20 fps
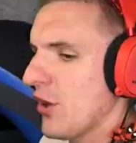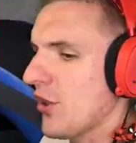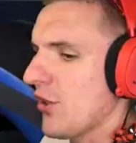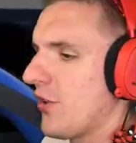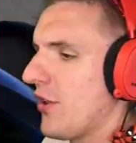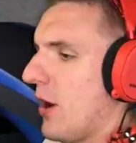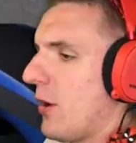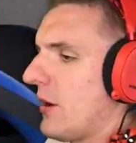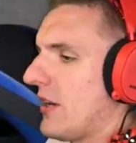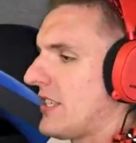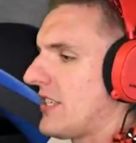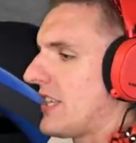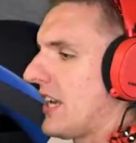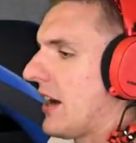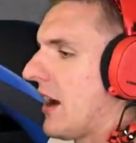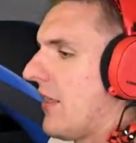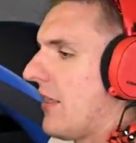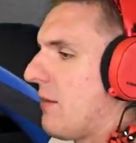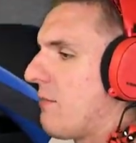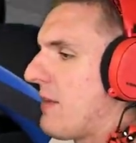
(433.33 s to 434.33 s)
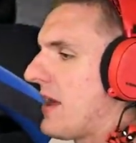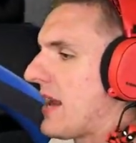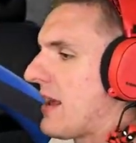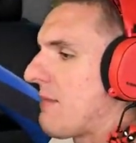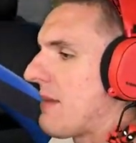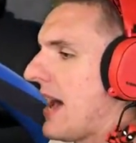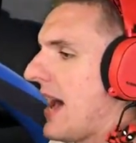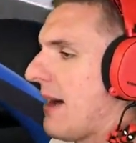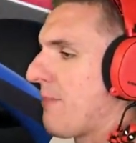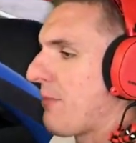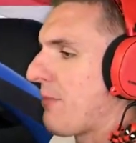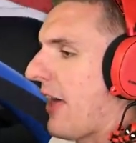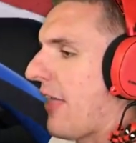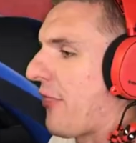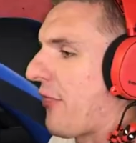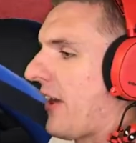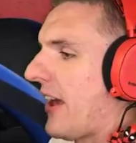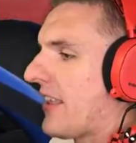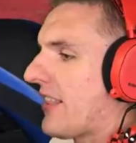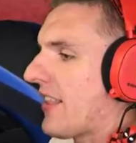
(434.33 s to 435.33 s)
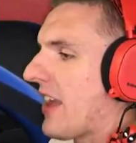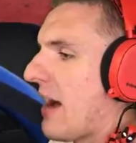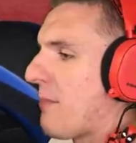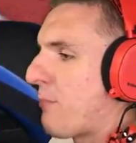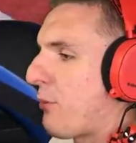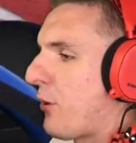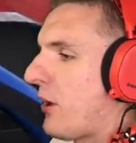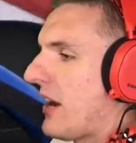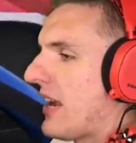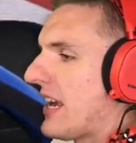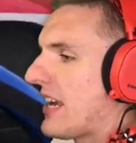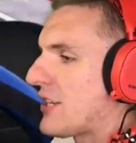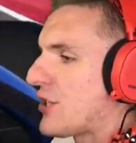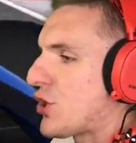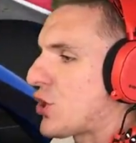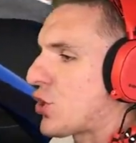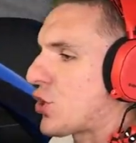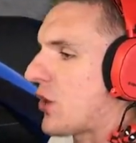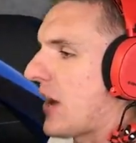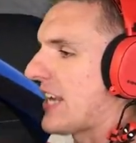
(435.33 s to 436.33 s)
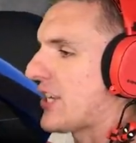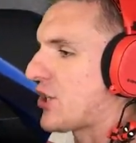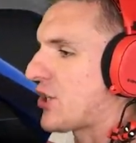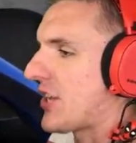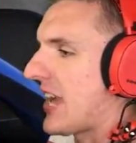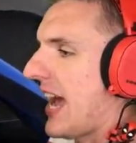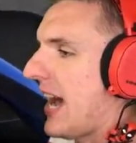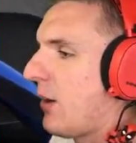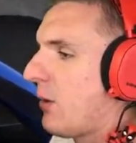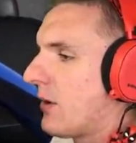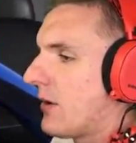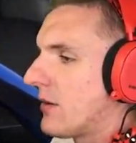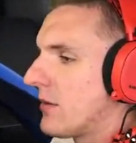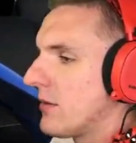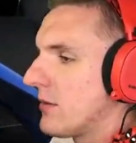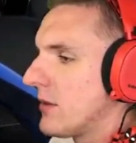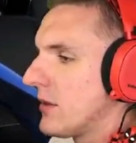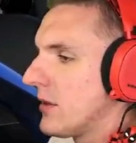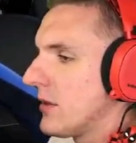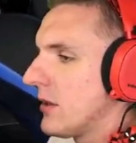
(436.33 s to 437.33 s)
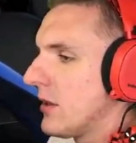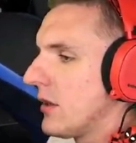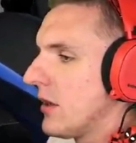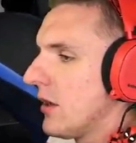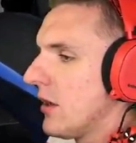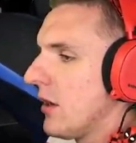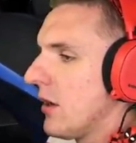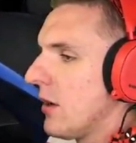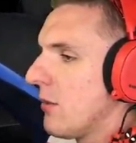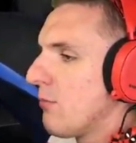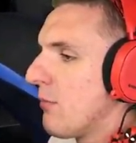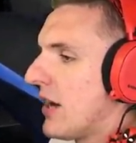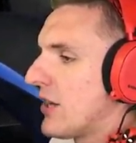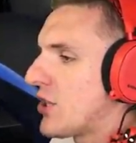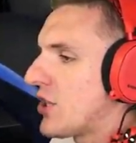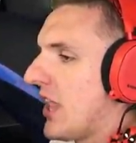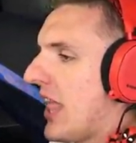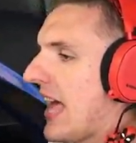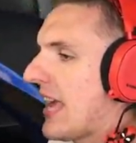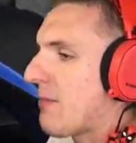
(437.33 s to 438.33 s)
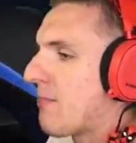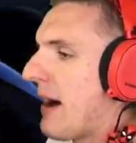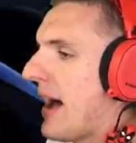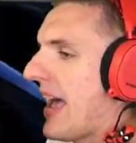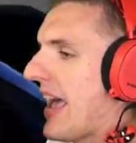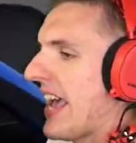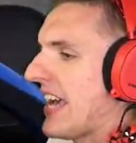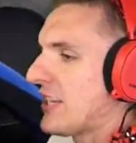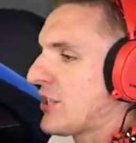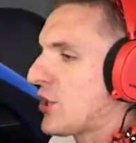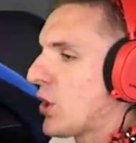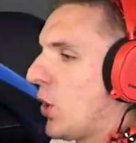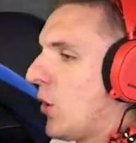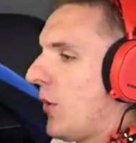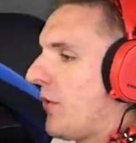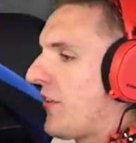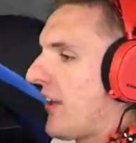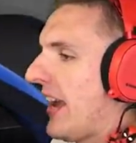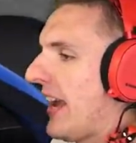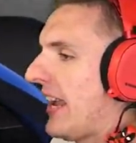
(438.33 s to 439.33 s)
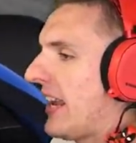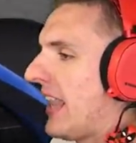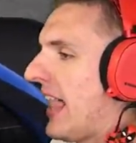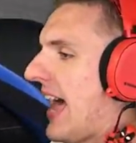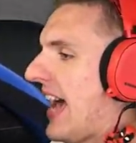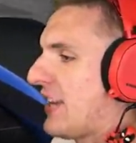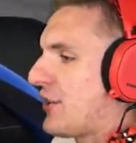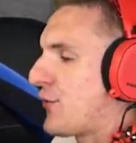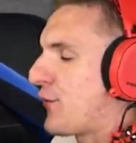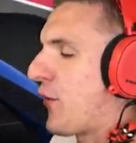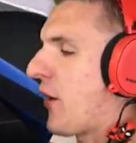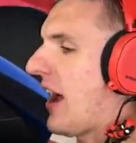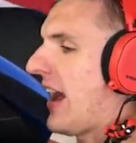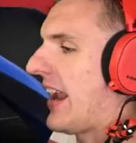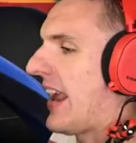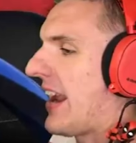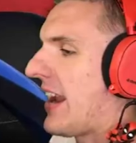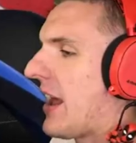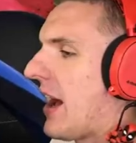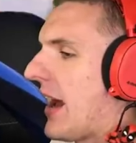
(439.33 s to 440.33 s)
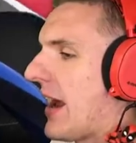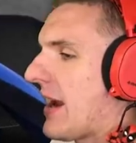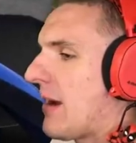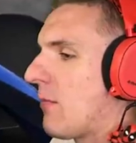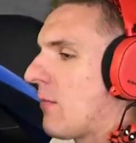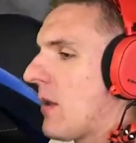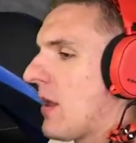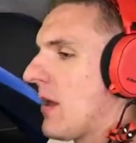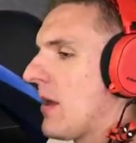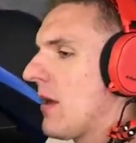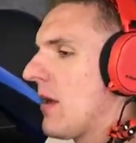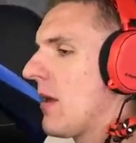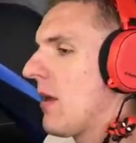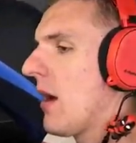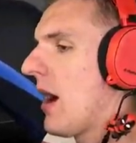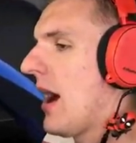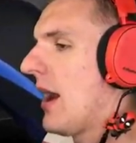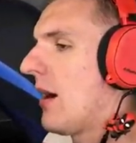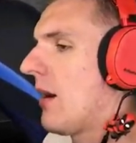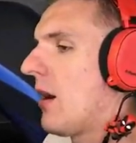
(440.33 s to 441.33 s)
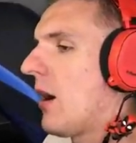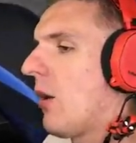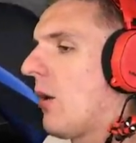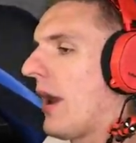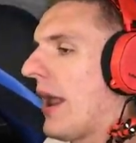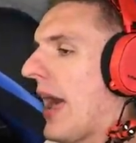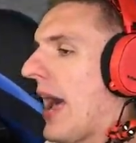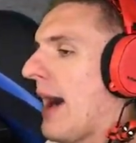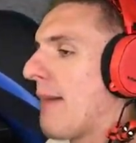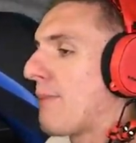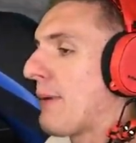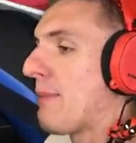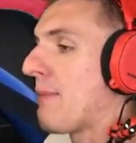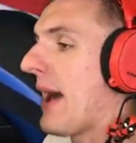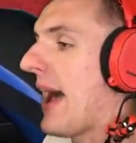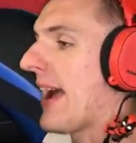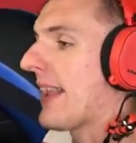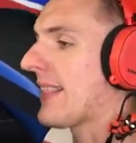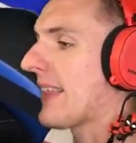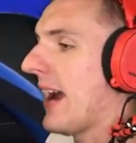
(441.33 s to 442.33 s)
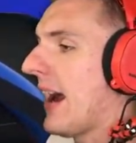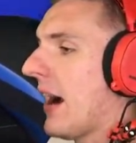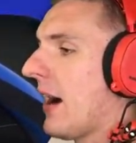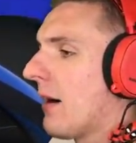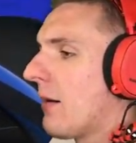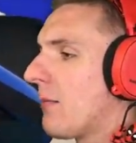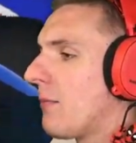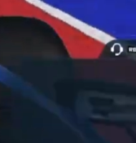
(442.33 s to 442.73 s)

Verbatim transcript: just noticing on the mini map that things got pretty stretched out, much like my asshole did last Friday night. I don't know what happened back there,